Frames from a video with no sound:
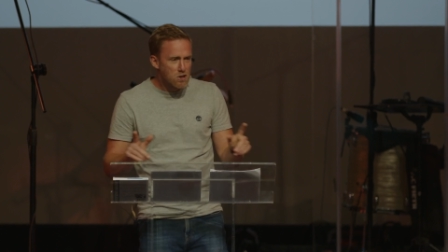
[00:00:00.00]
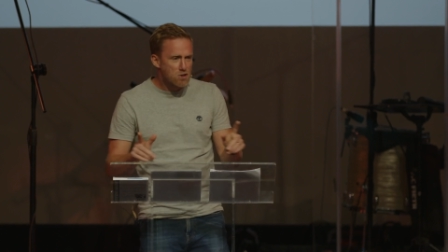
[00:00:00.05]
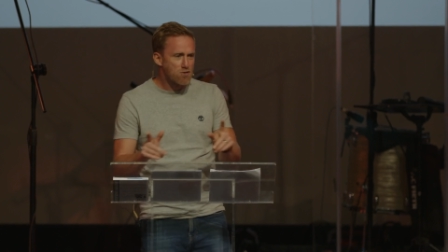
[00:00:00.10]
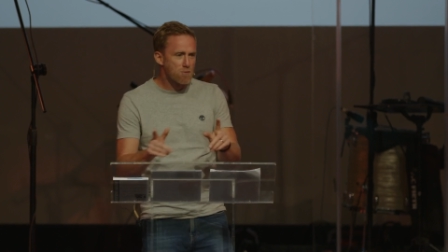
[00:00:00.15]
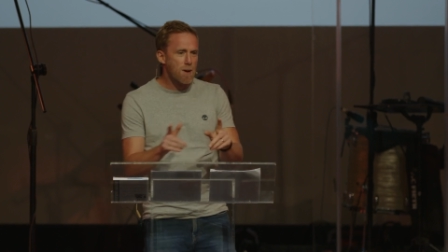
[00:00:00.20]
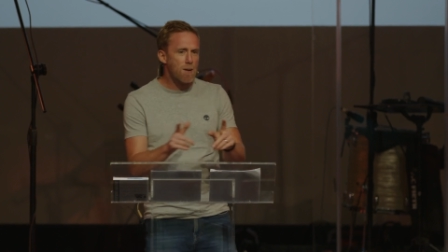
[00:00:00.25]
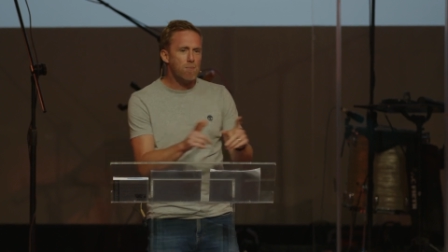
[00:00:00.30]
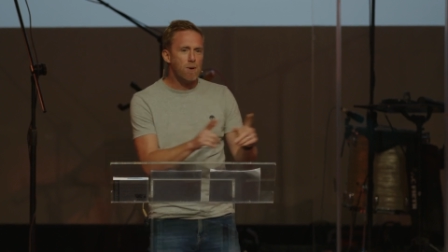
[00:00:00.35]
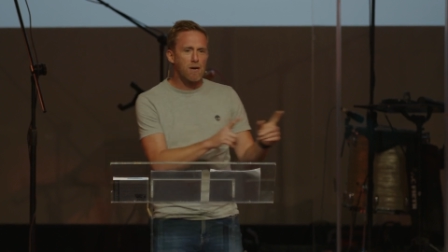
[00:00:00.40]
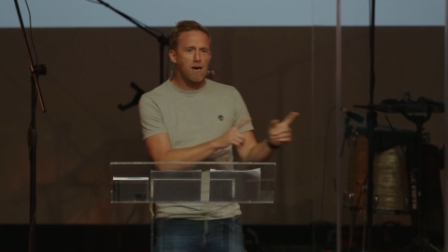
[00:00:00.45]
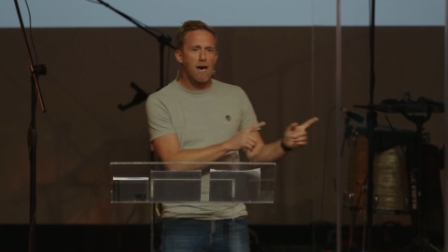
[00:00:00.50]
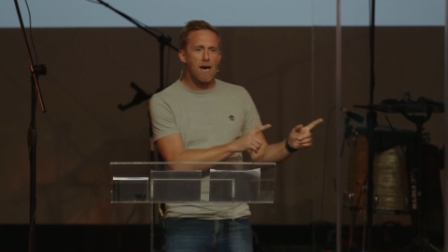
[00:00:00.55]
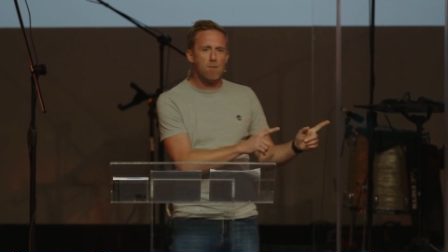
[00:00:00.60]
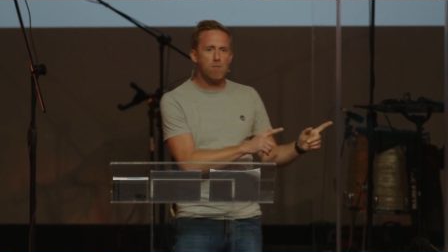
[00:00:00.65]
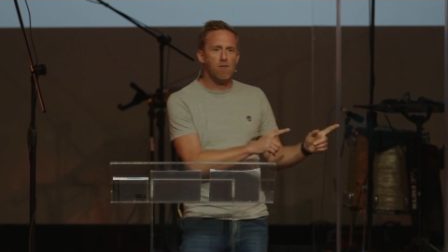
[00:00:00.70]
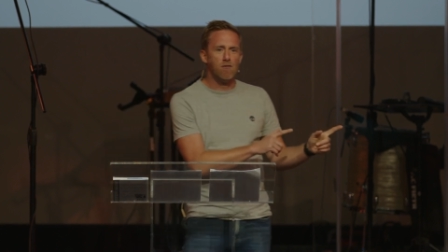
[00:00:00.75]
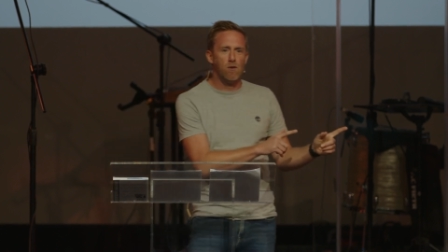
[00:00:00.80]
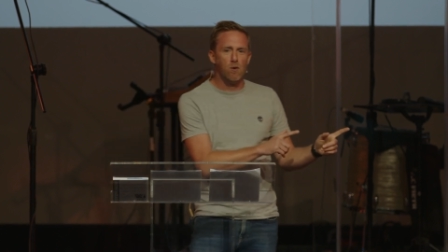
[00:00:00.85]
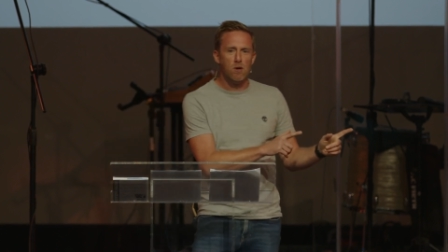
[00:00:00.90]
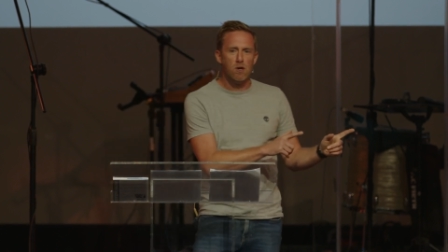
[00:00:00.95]
just remember,
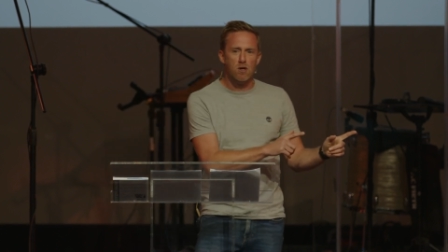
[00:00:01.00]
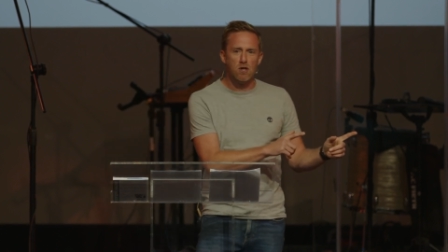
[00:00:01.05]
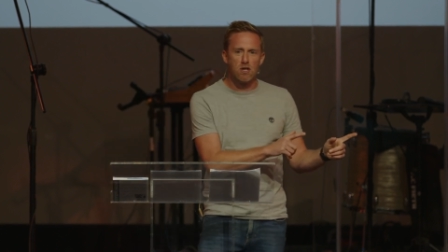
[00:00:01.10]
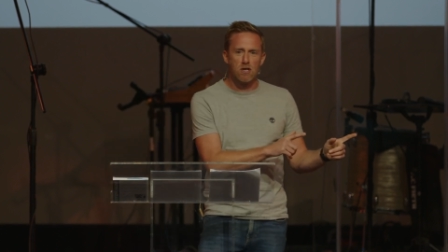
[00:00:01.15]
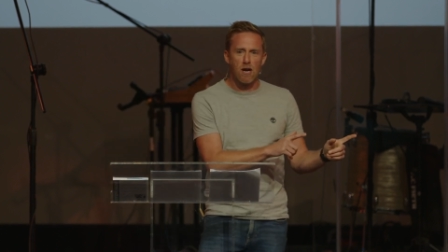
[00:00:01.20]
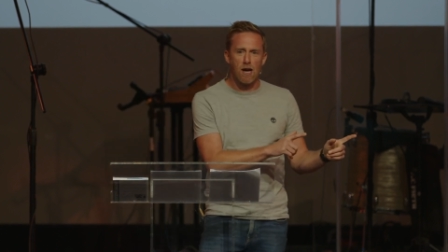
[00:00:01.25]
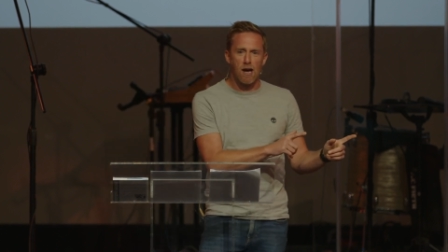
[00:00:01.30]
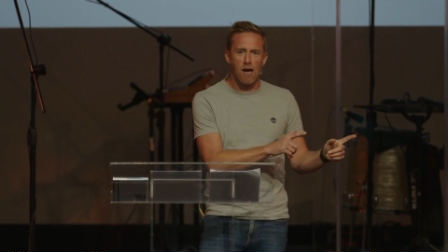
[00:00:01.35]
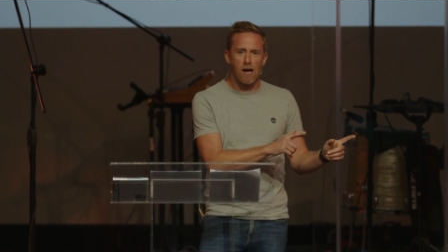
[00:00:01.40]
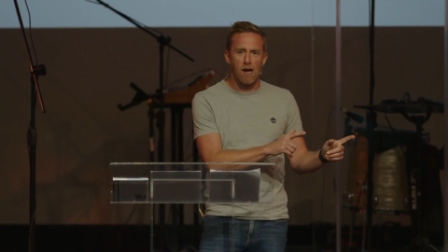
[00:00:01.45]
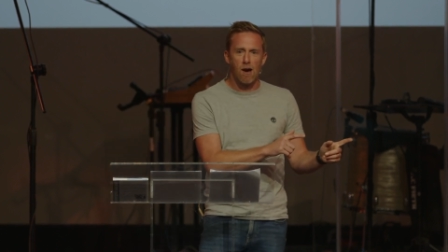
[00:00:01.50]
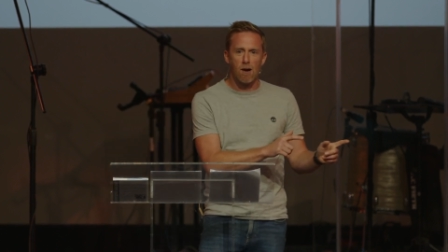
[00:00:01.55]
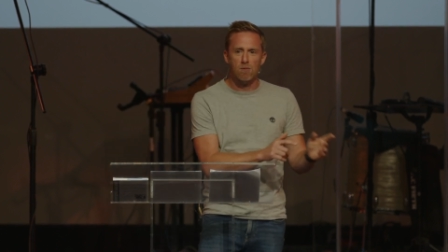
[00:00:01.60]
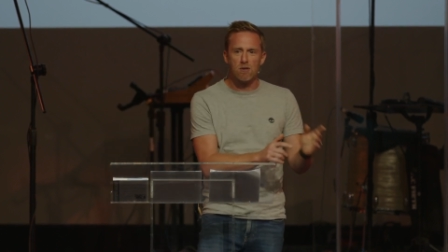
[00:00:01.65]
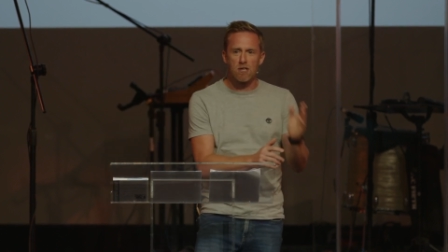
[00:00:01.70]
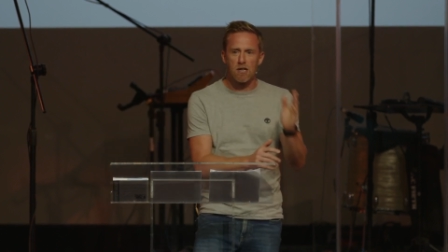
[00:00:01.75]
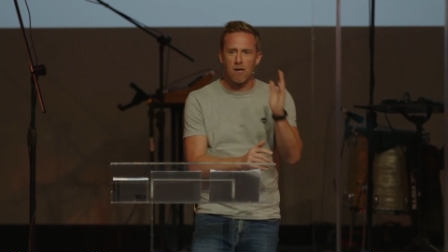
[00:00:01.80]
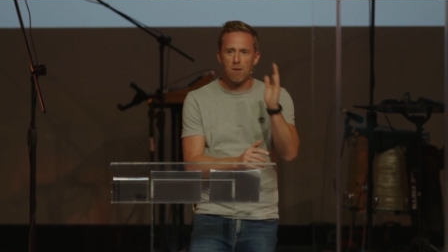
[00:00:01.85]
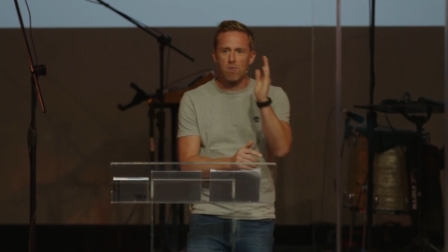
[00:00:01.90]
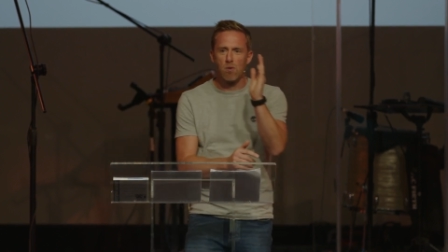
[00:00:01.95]
care before you share.
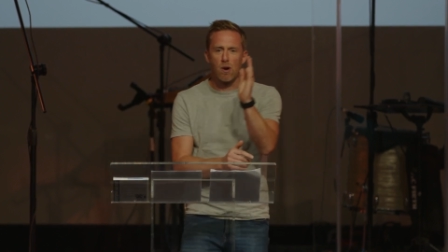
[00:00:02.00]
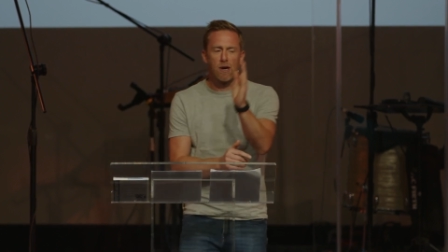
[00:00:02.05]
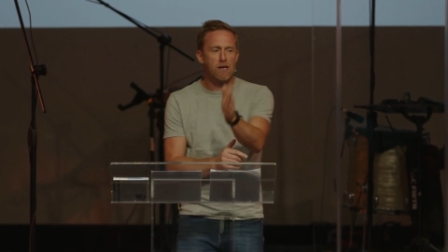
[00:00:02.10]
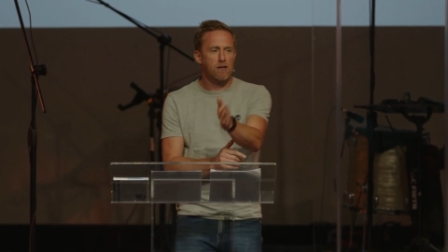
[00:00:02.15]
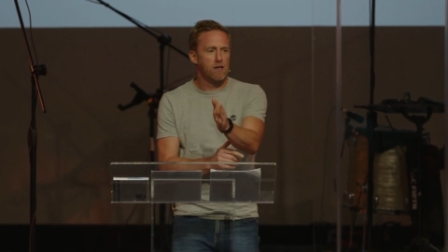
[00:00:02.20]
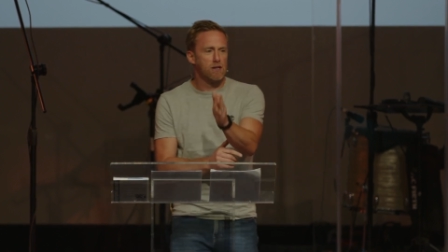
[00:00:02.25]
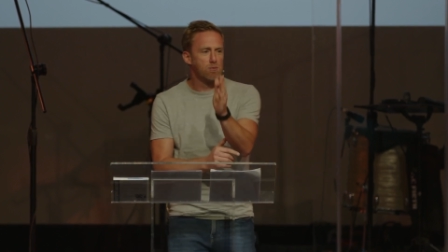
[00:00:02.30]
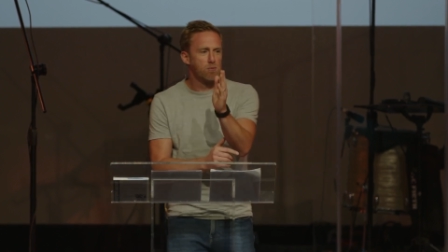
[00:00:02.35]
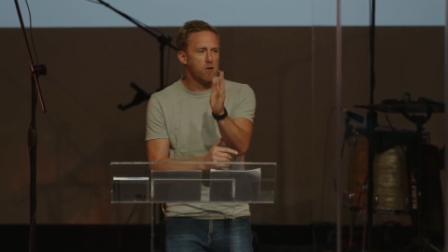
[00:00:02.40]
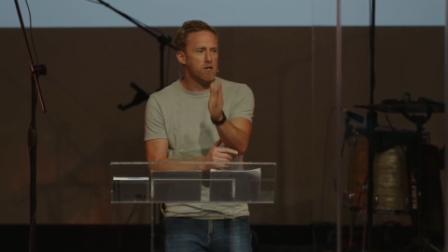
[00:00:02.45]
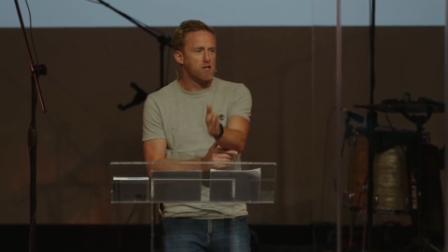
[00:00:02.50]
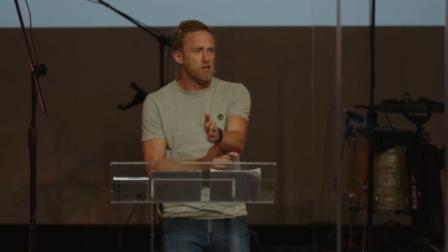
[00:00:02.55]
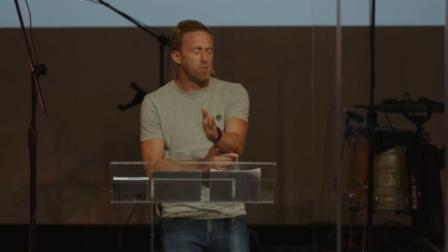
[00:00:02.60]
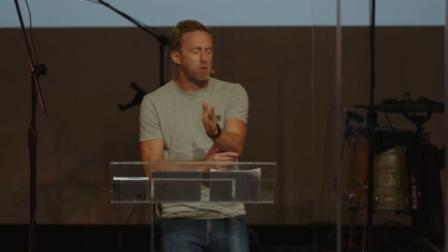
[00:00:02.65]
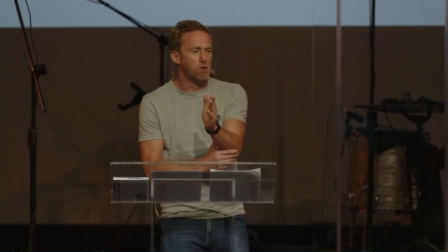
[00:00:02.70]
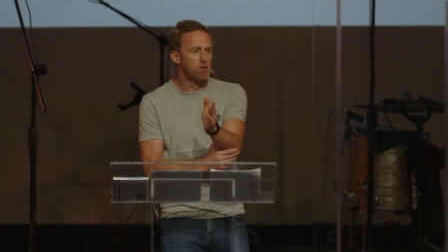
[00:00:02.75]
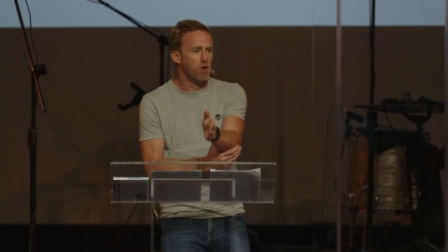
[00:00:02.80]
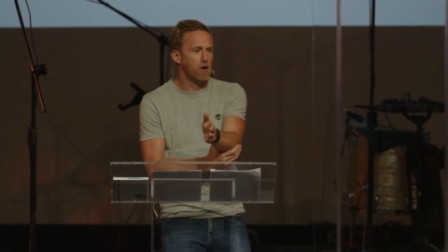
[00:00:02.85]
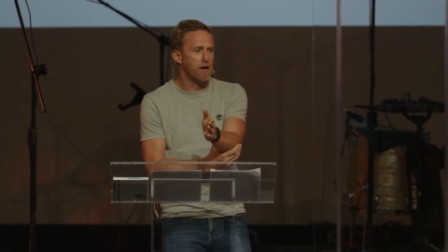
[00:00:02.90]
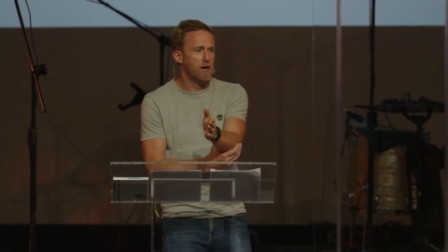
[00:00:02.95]
I'm just going to break this
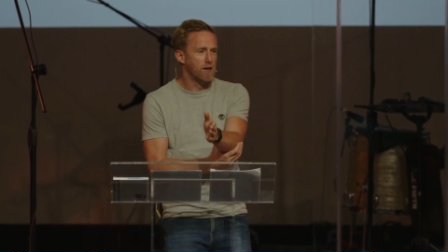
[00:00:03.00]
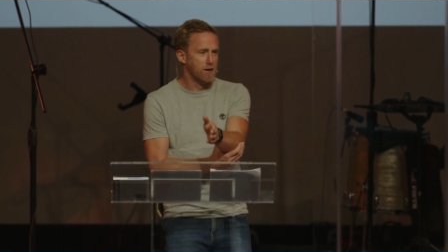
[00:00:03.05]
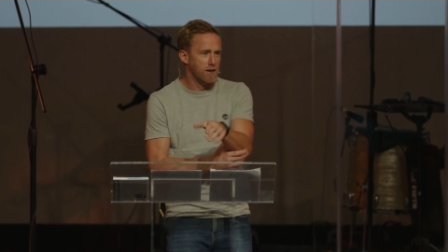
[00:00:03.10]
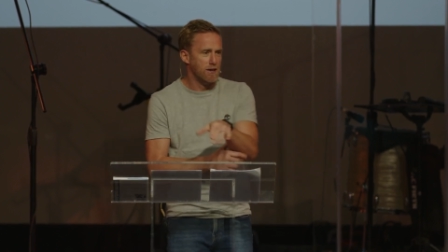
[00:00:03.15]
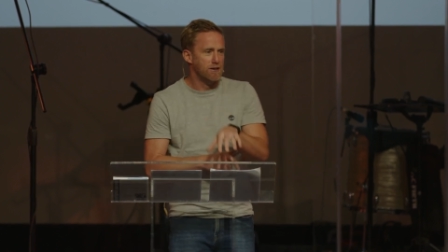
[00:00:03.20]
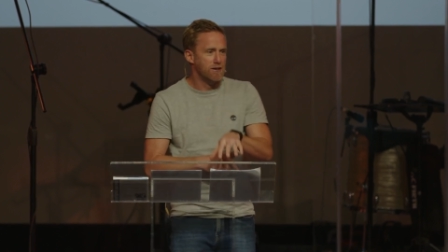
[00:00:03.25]
principle right